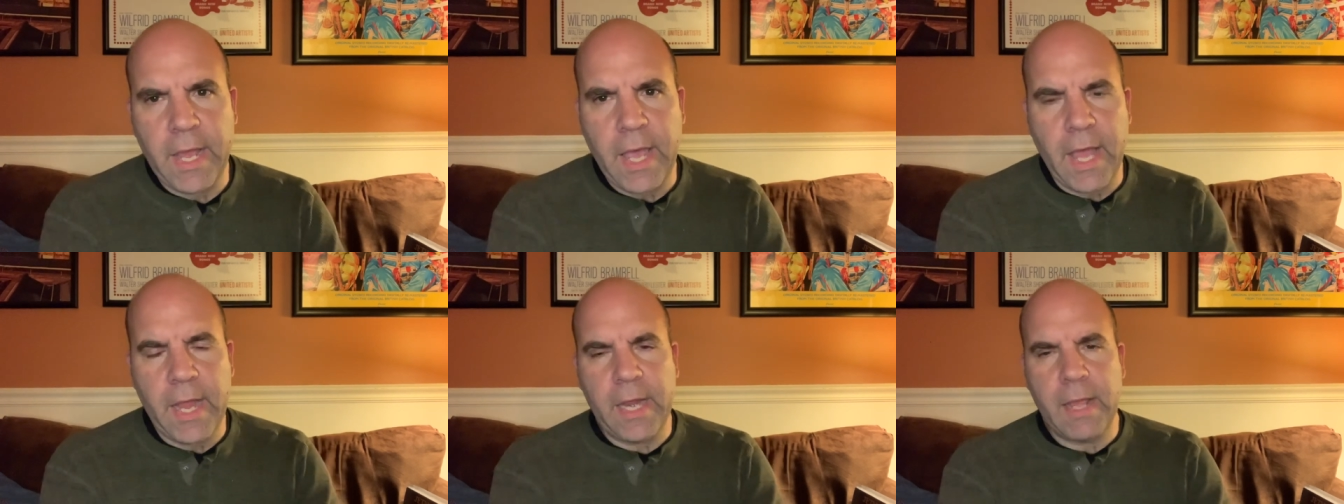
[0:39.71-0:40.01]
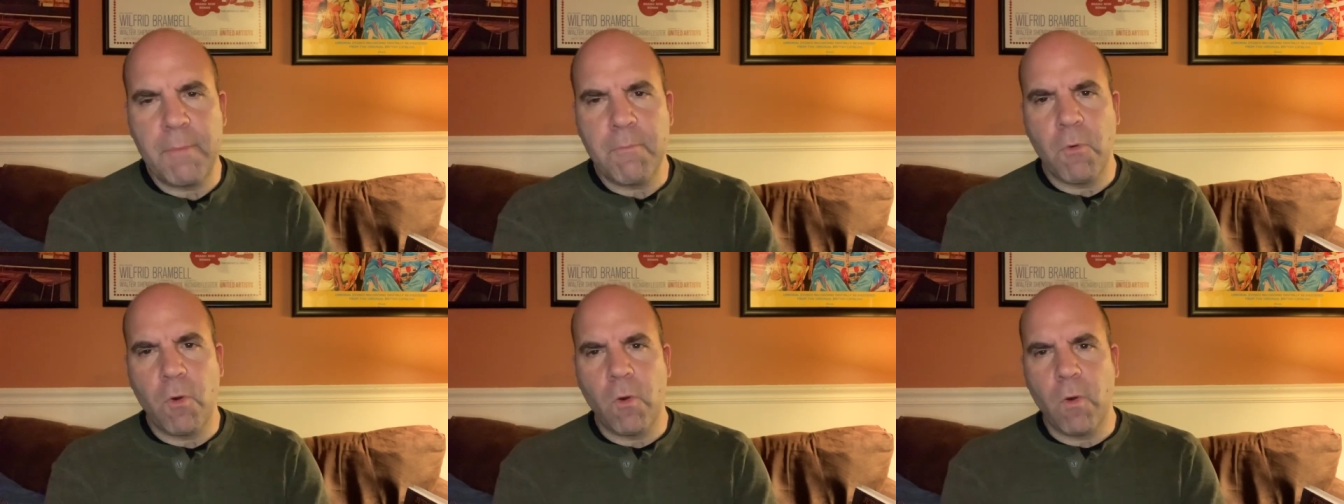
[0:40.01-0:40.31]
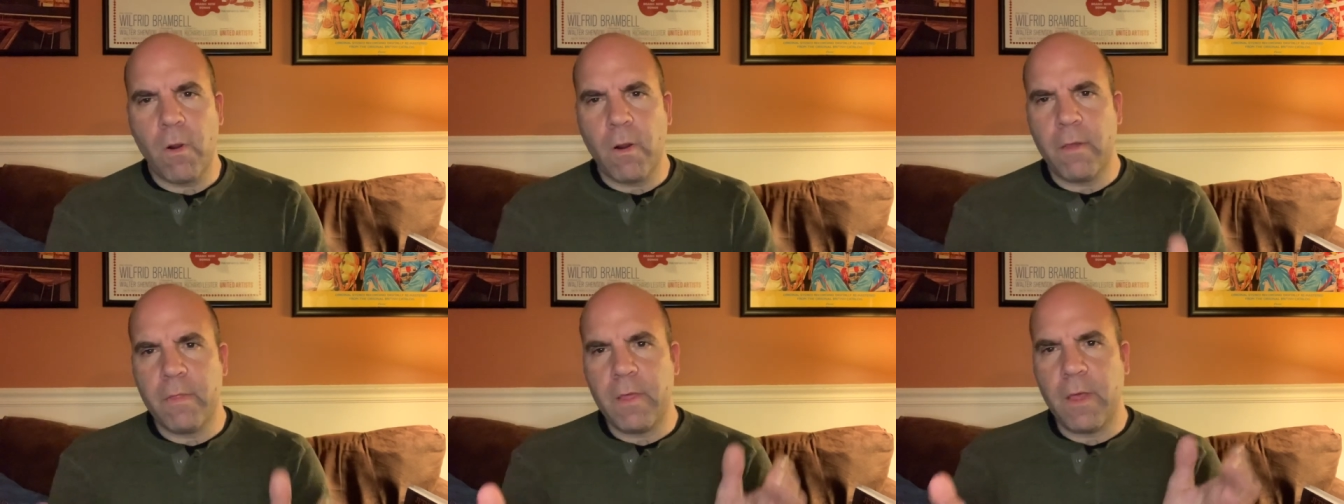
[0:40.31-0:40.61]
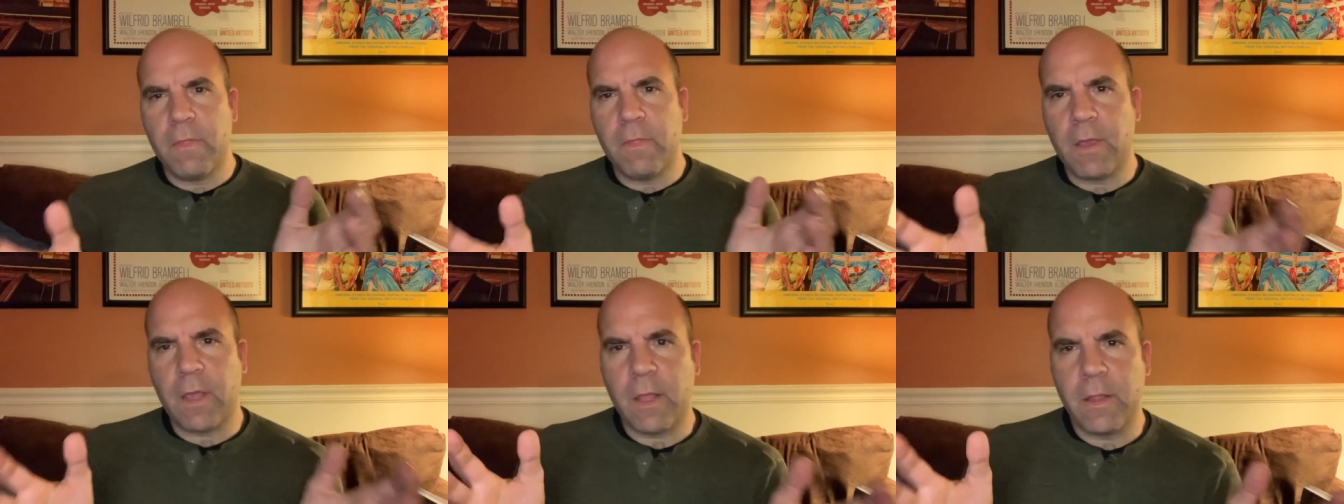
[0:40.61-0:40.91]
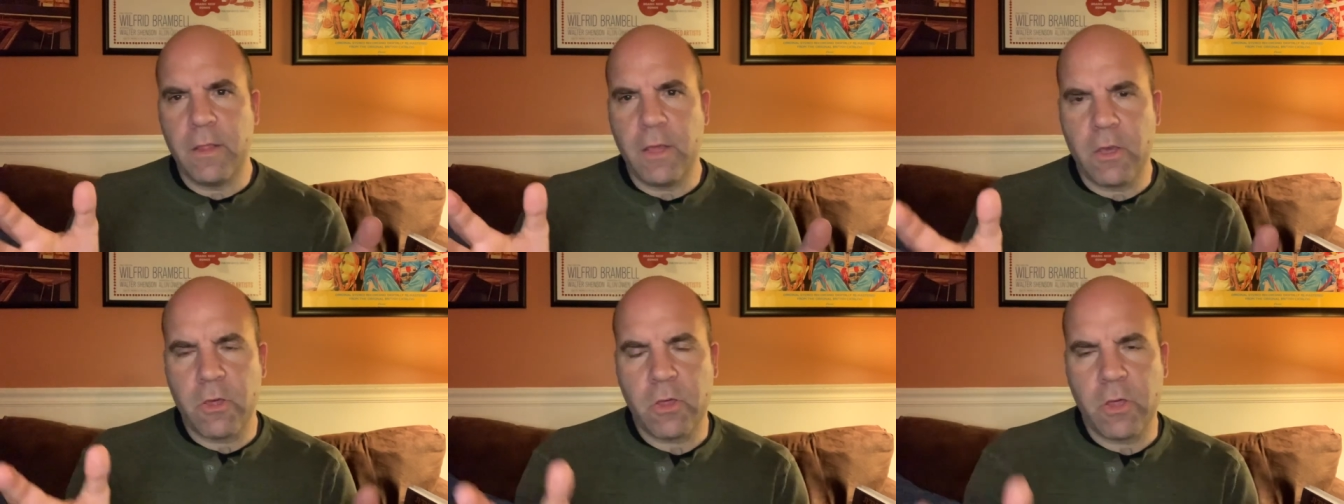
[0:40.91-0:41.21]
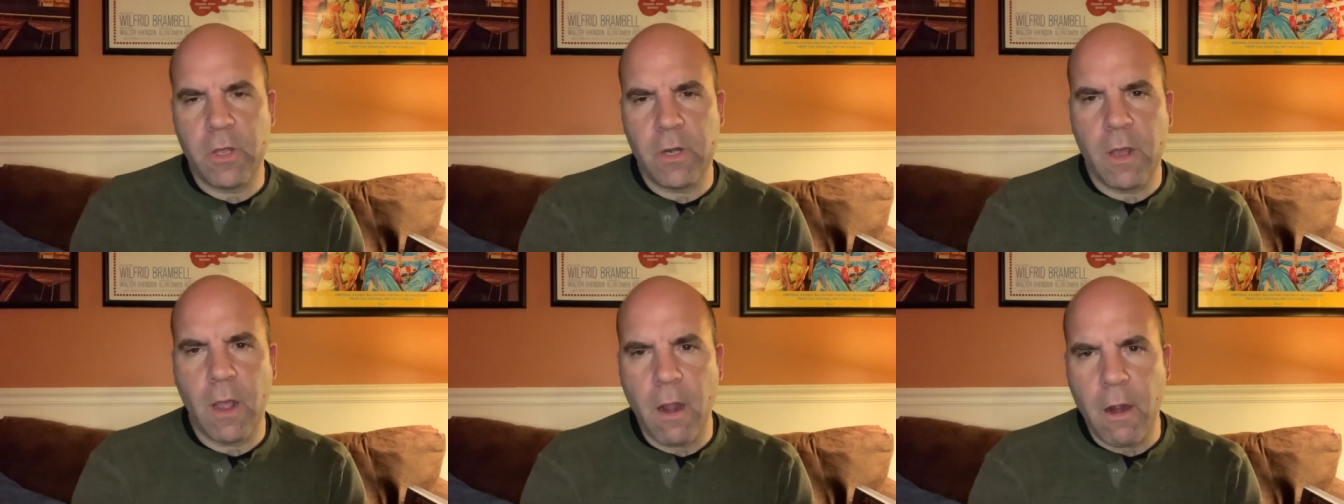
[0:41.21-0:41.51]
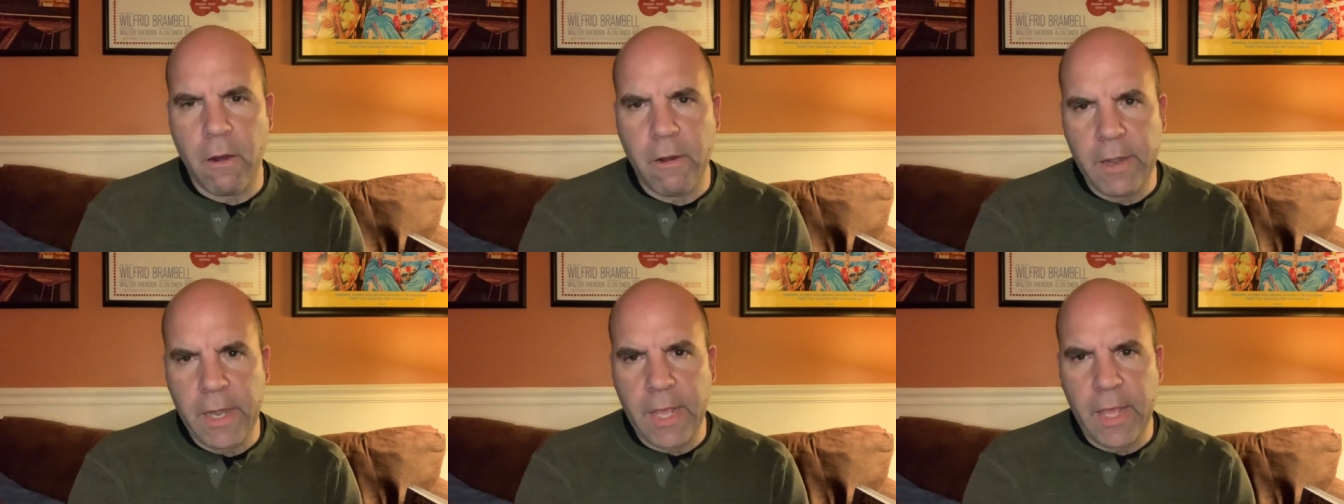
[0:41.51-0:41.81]
any more than the condition
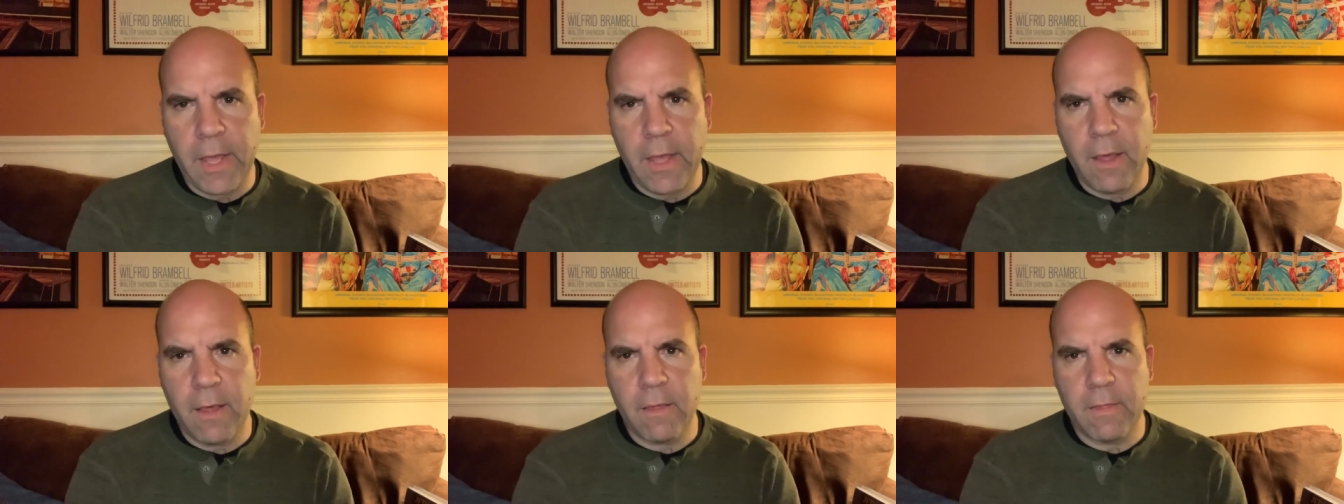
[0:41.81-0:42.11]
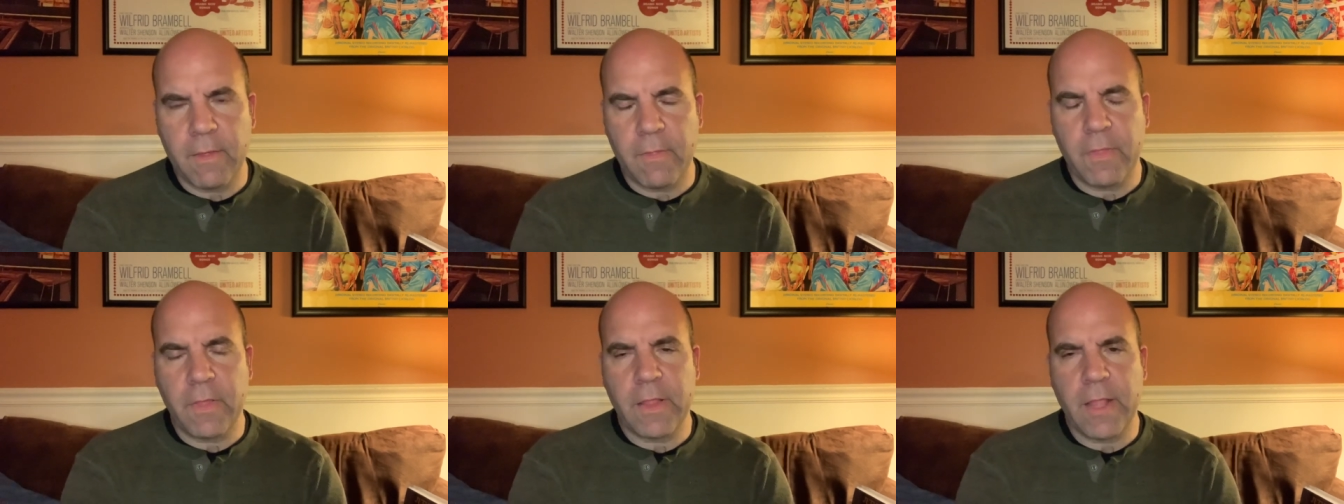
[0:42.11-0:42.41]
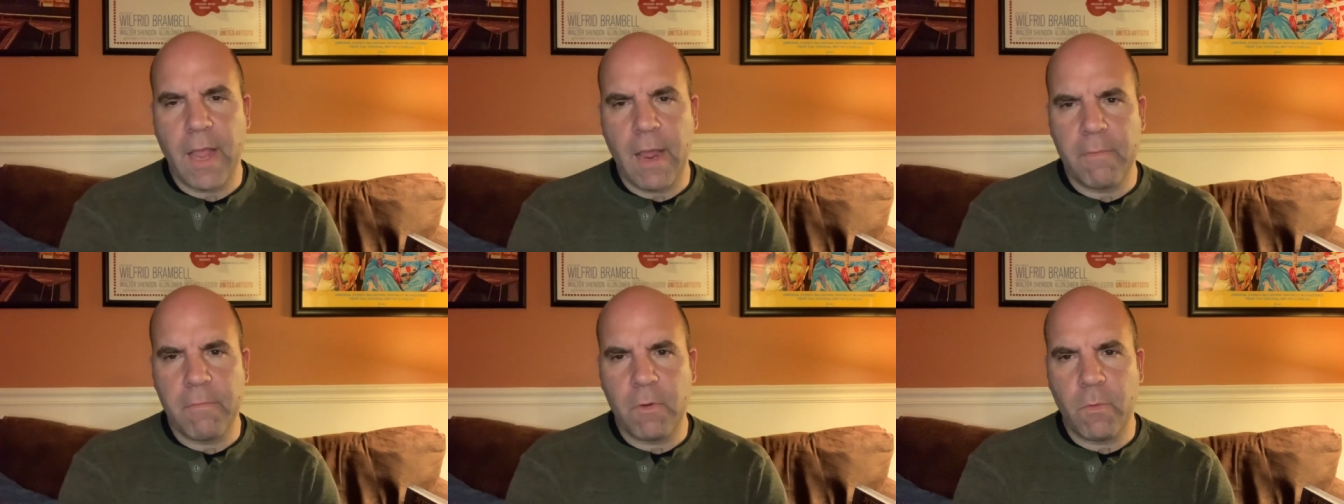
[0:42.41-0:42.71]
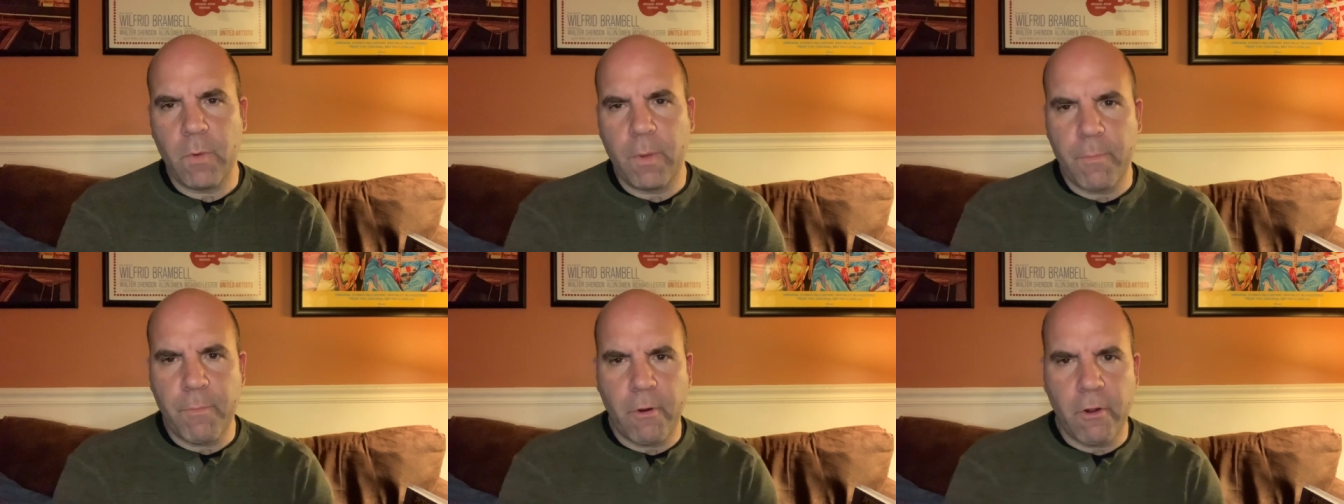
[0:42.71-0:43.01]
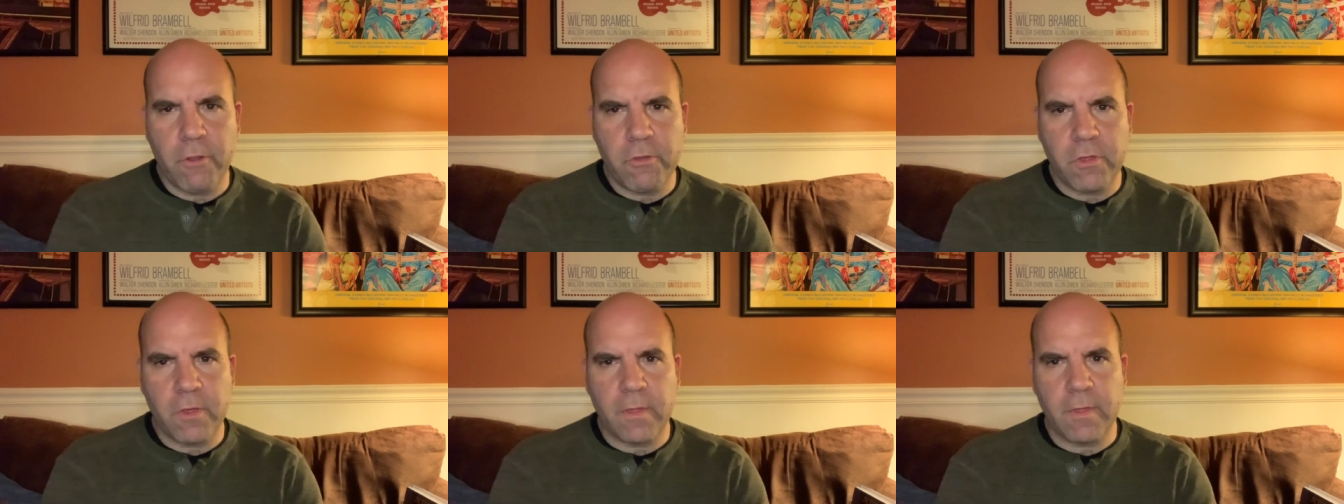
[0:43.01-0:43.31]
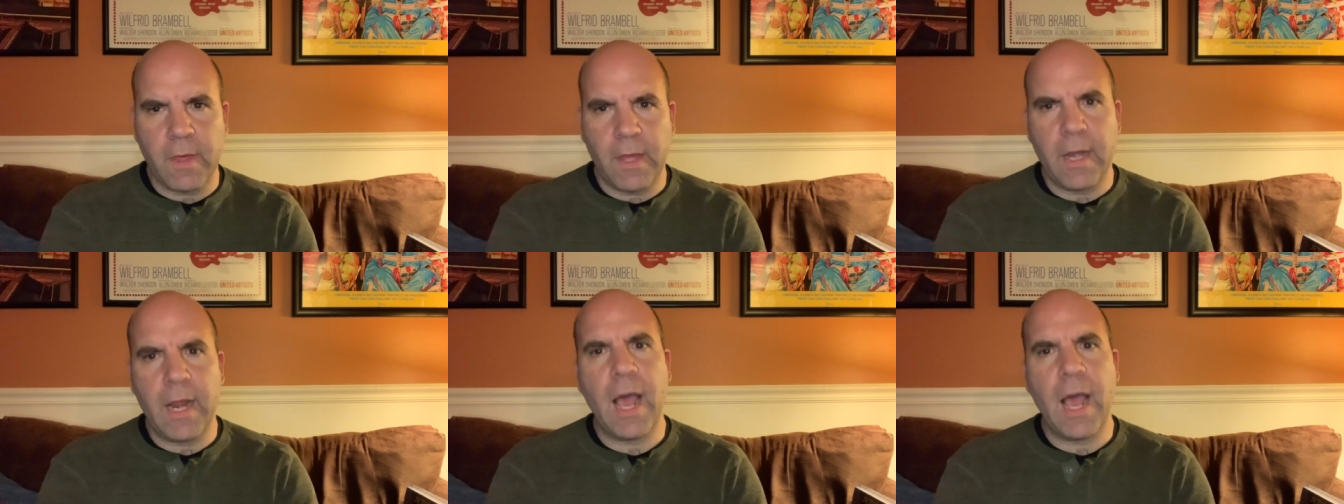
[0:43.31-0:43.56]
already is at the time that we purchase it.